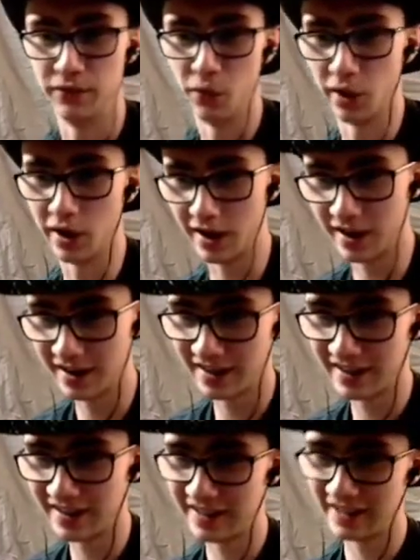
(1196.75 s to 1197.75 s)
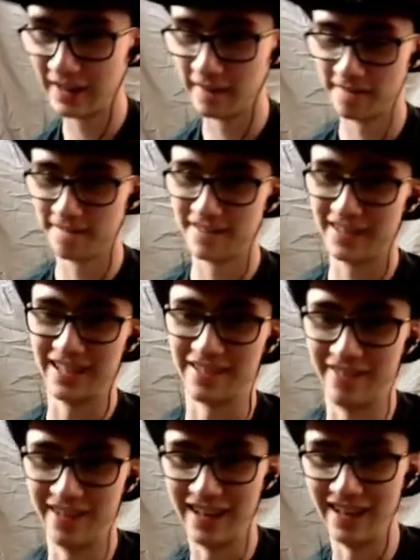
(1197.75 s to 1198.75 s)
4. Like,
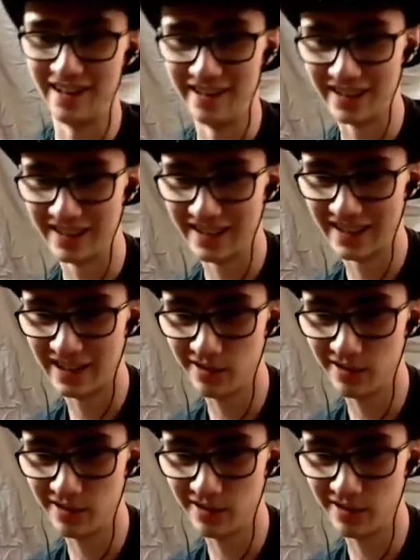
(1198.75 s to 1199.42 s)
wow. How